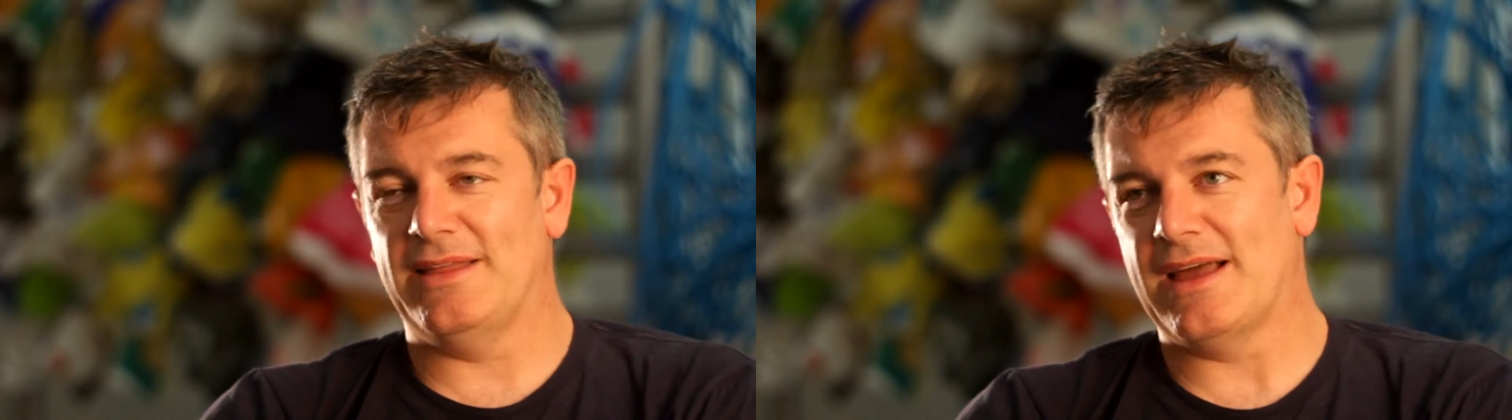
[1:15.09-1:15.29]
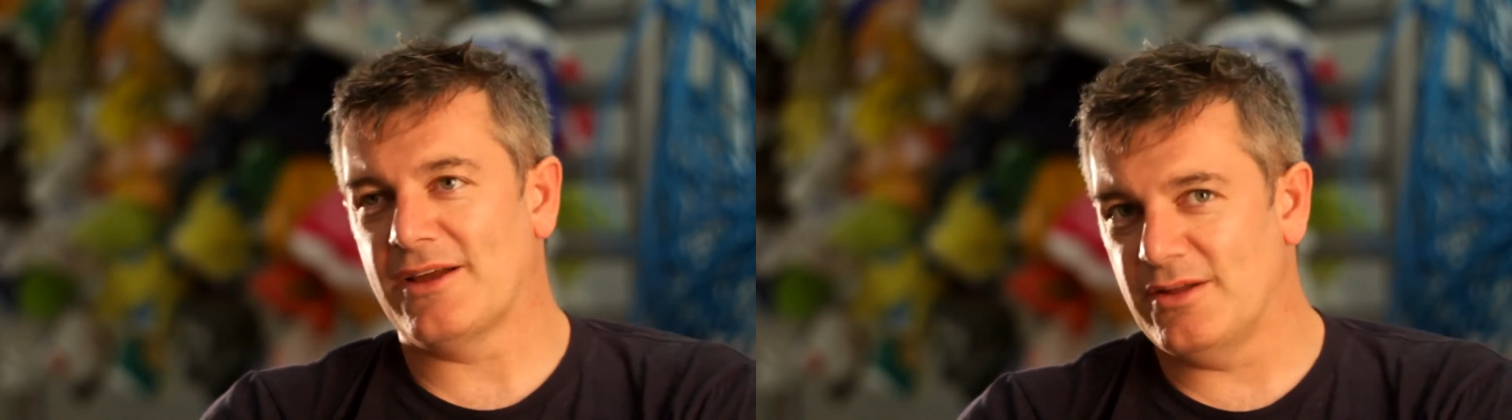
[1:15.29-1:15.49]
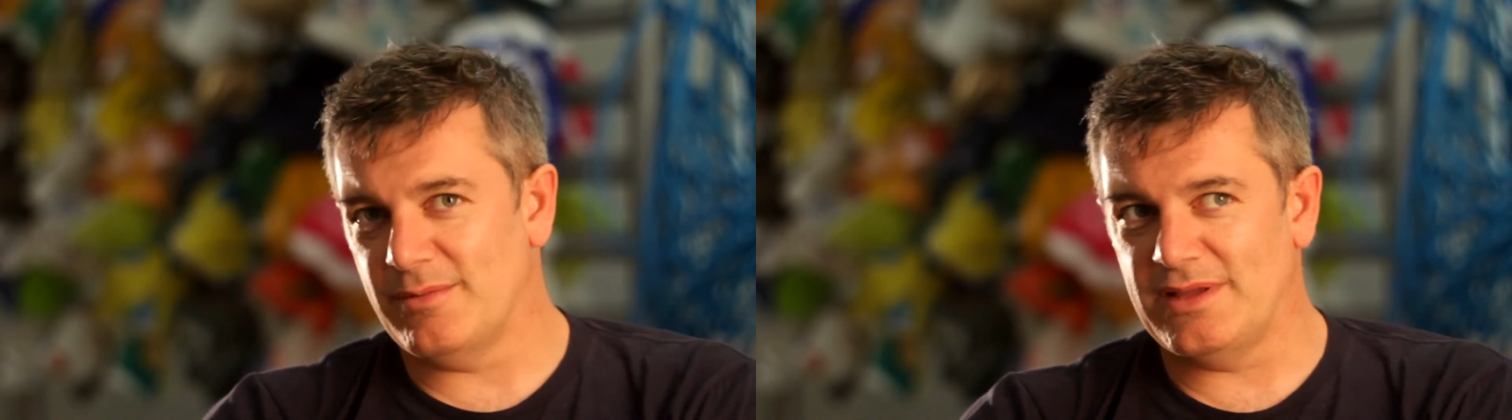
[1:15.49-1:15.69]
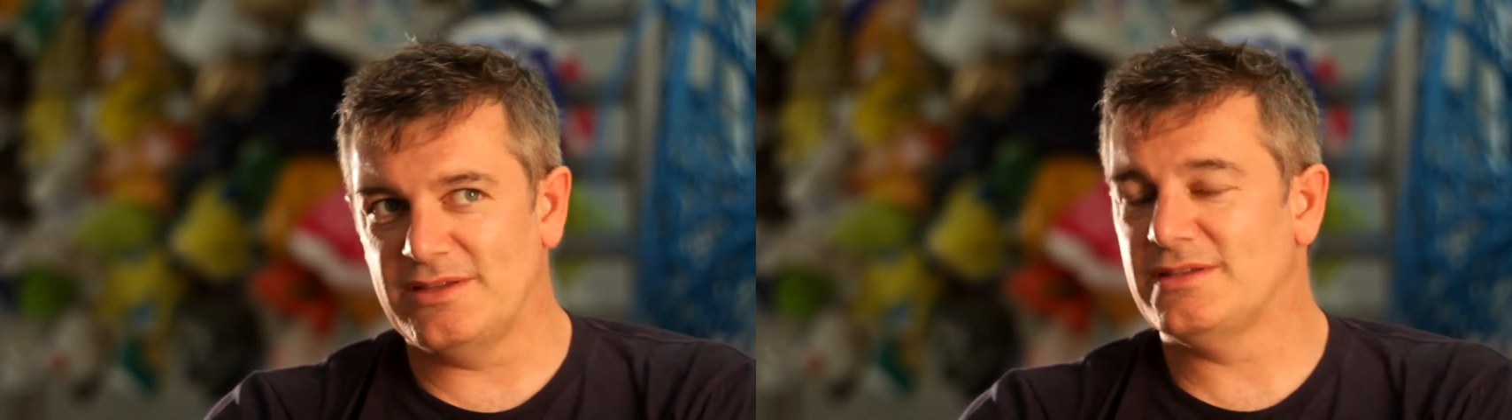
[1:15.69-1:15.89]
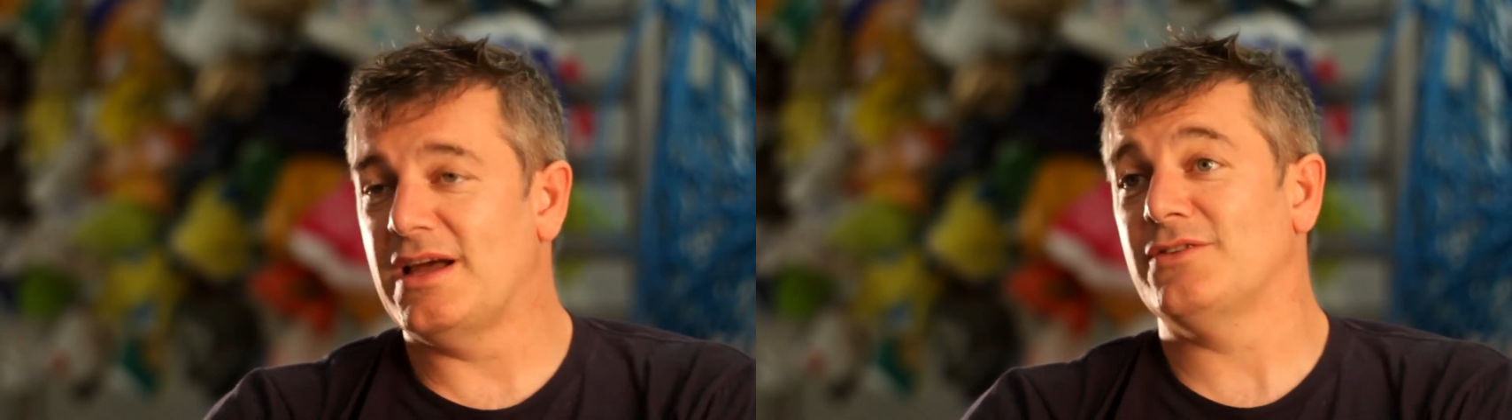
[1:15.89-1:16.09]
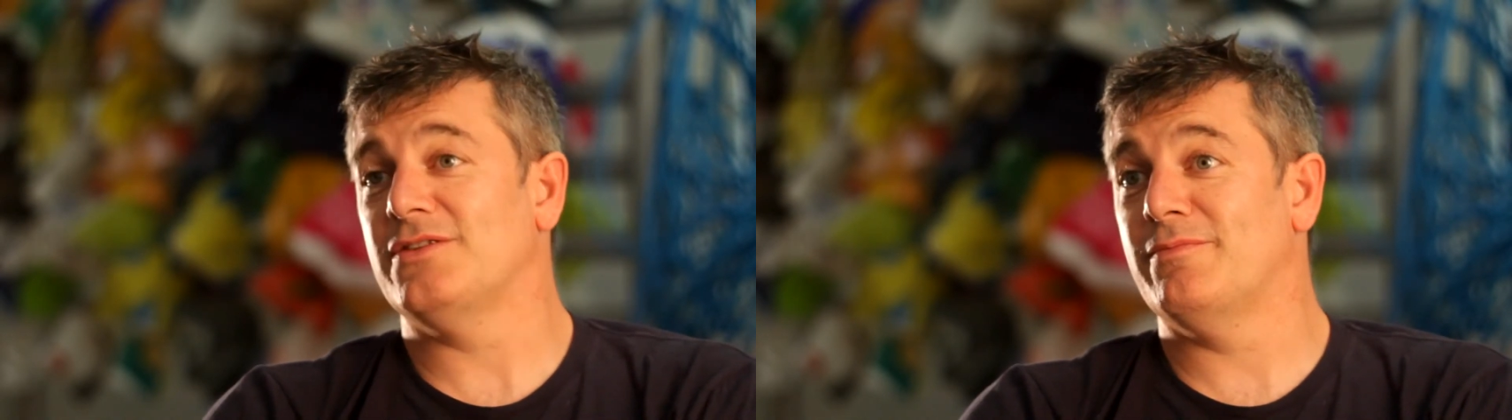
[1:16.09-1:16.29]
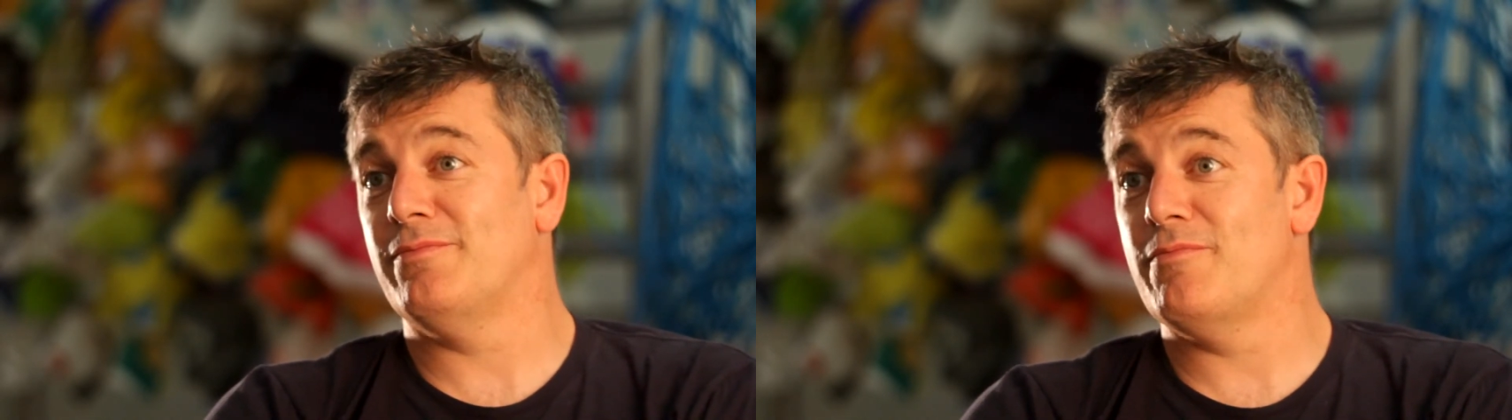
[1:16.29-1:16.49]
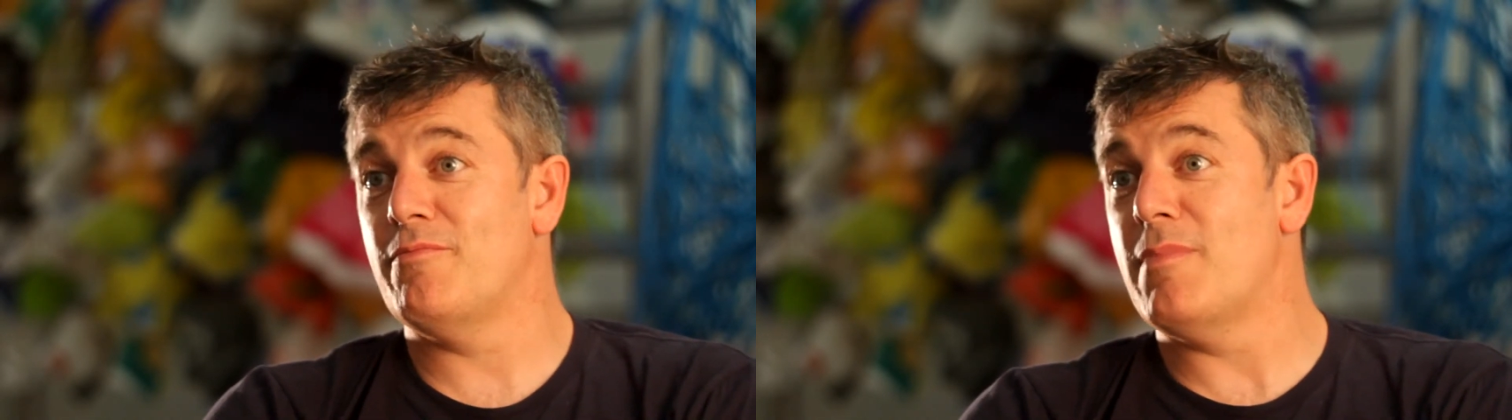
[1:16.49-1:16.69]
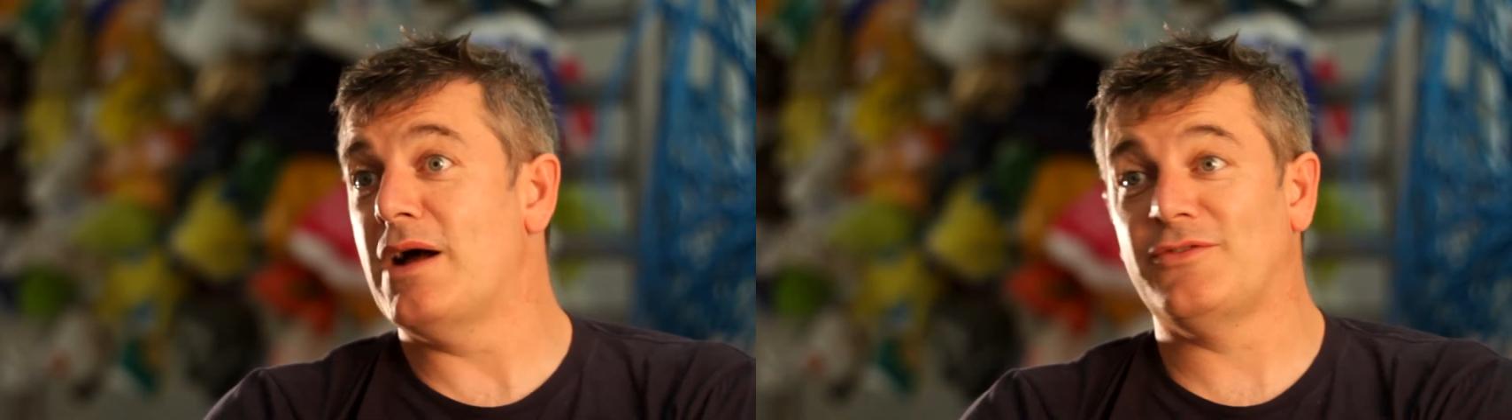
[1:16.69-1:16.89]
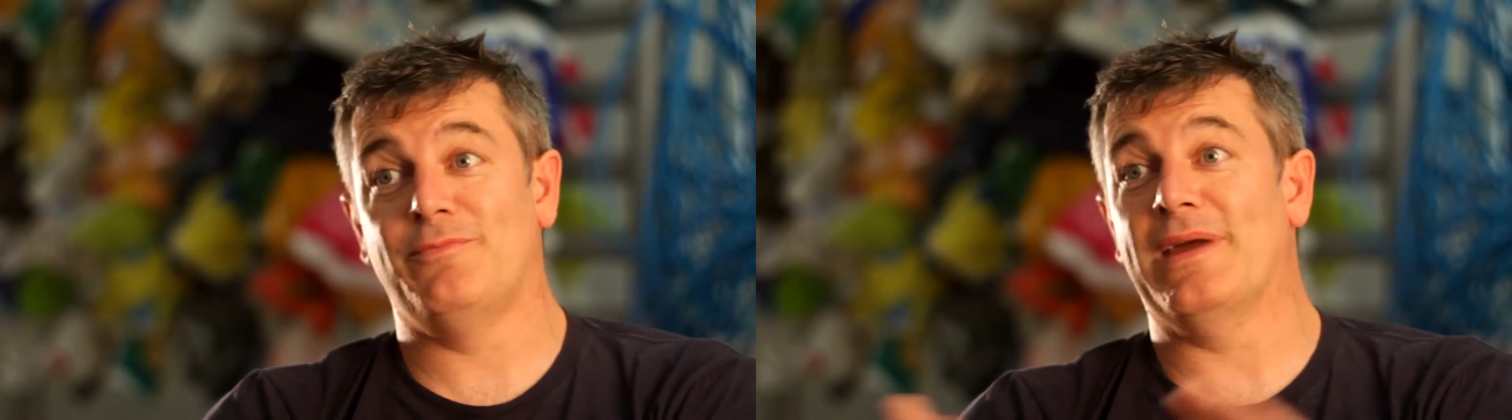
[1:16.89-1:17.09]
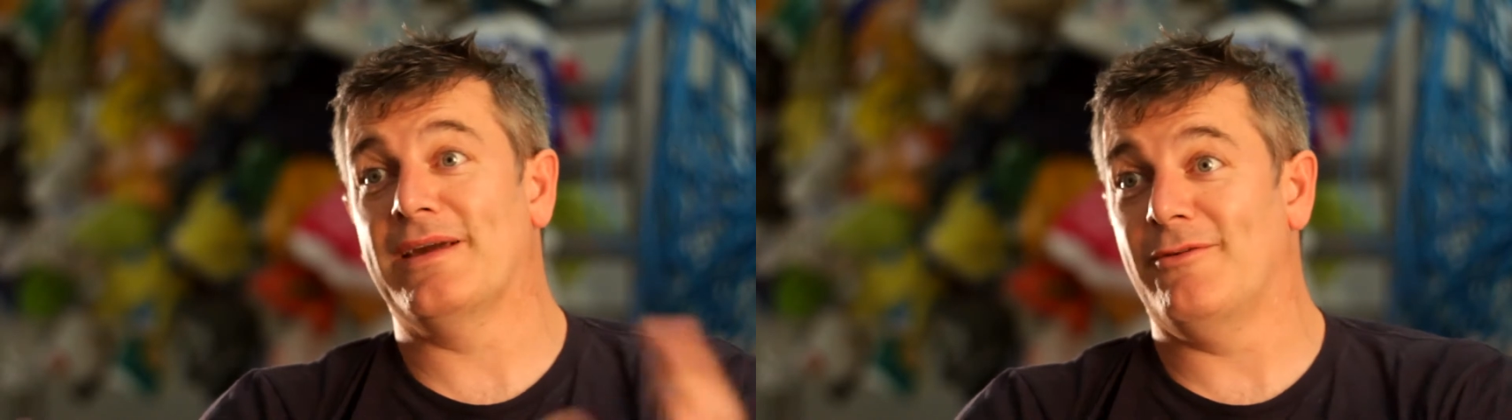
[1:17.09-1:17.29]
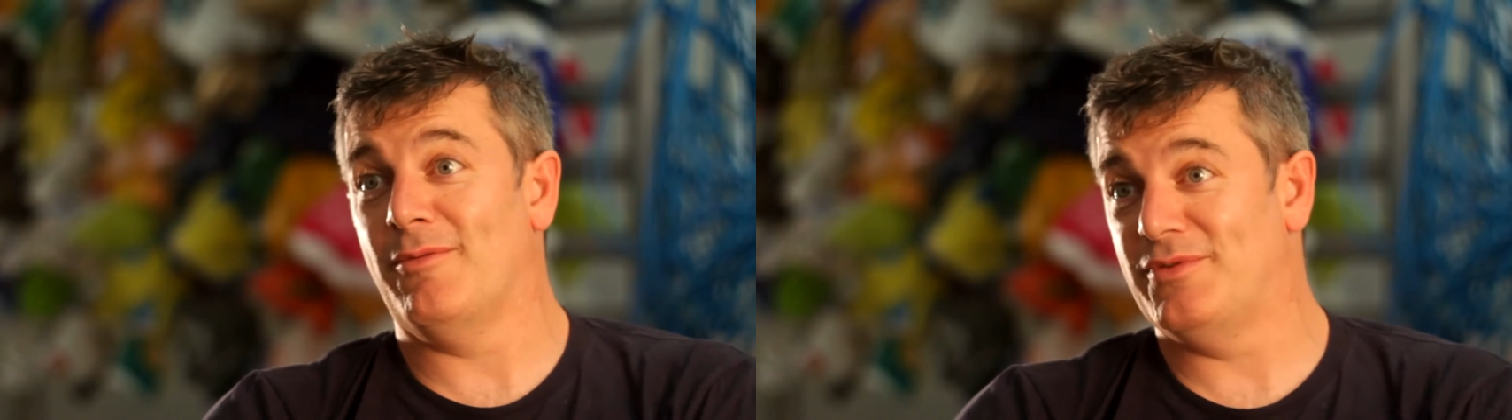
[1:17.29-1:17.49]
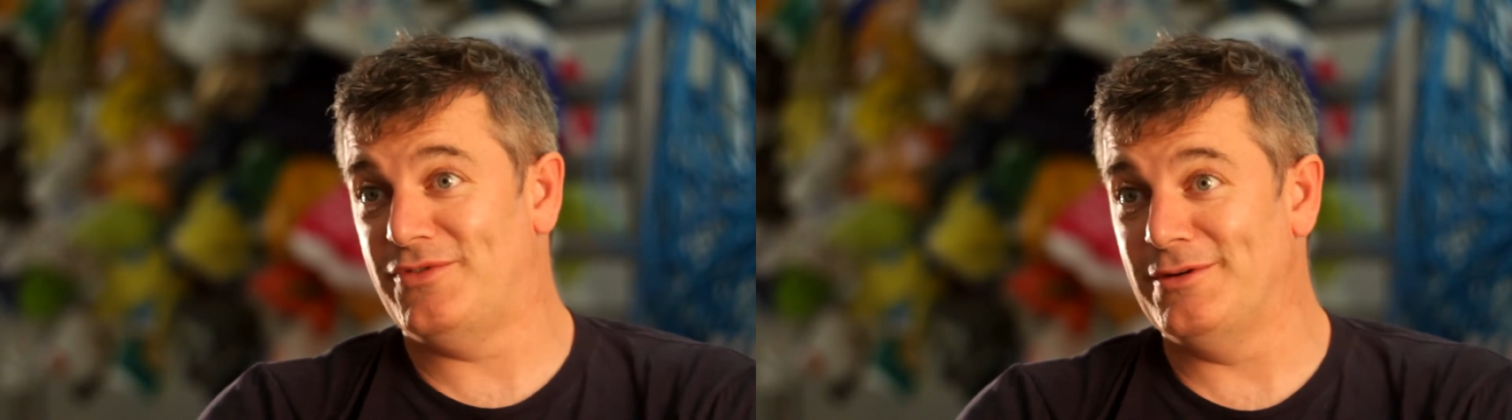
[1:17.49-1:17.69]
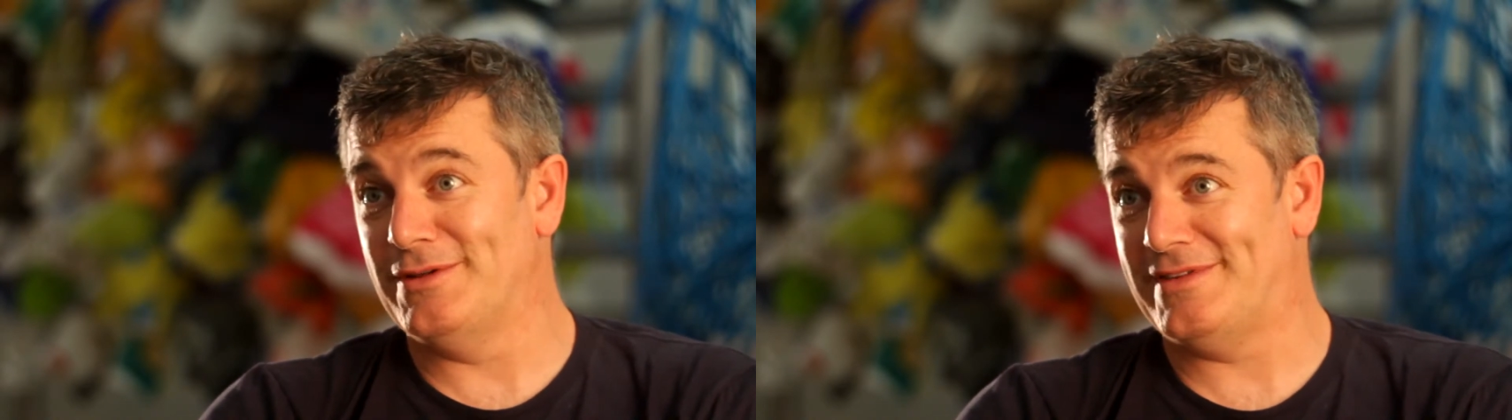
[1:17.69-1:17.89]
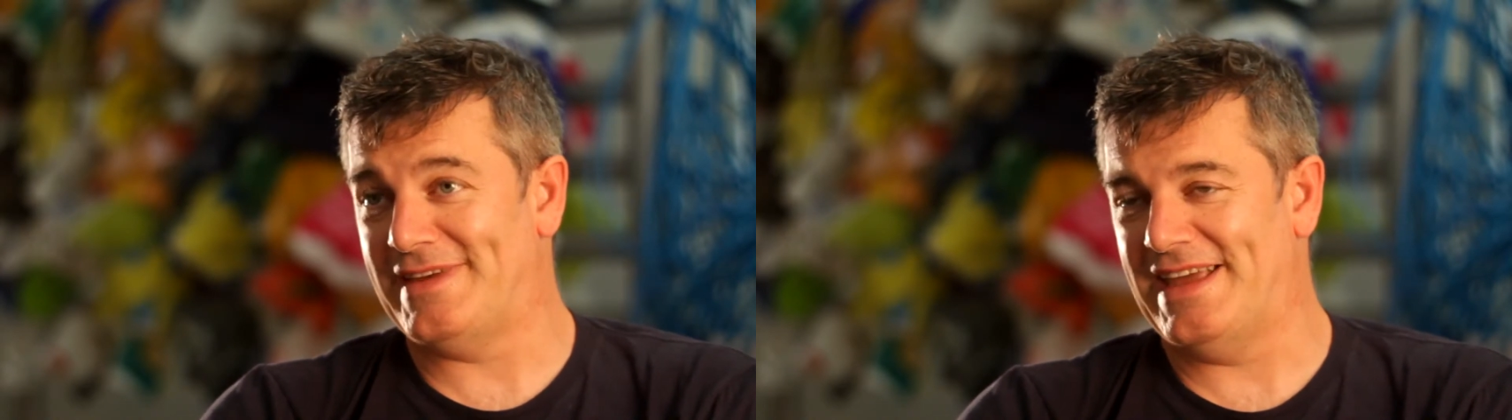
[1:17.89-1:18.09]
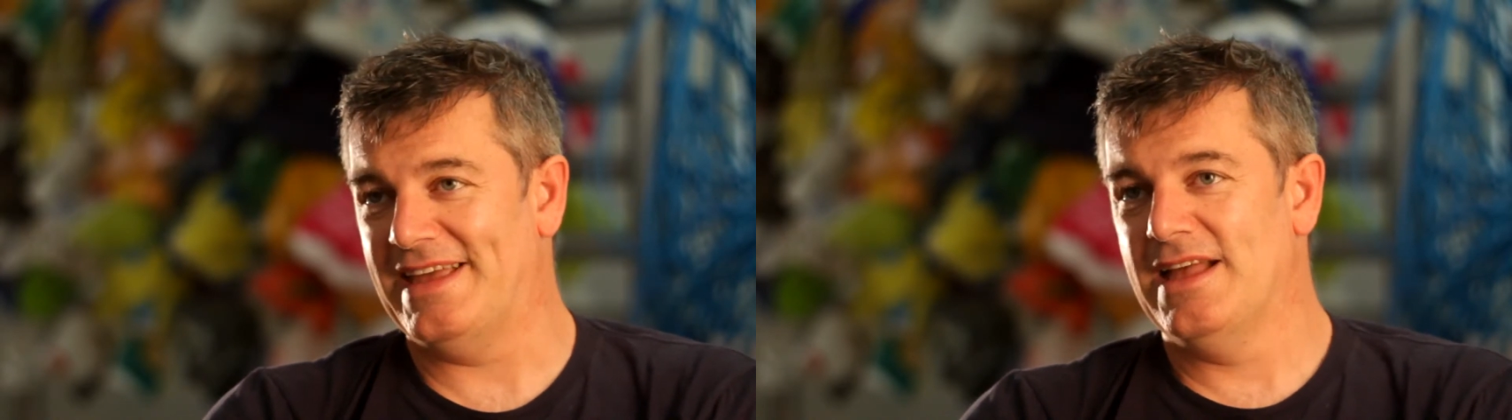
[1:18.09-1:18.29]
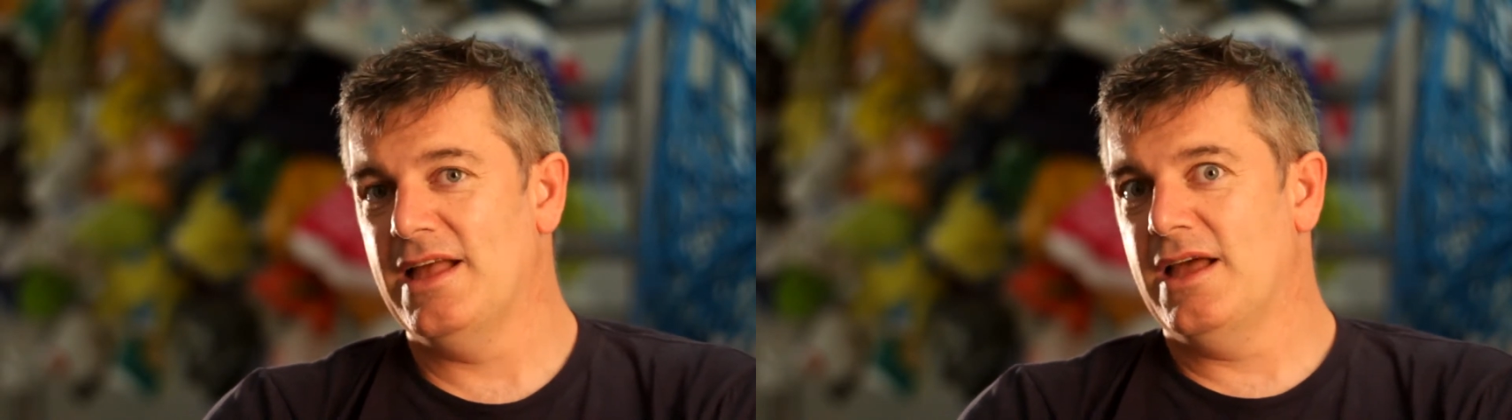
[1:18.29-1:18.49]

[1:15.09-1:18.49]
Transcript: That could have been such a much bigger opportunity.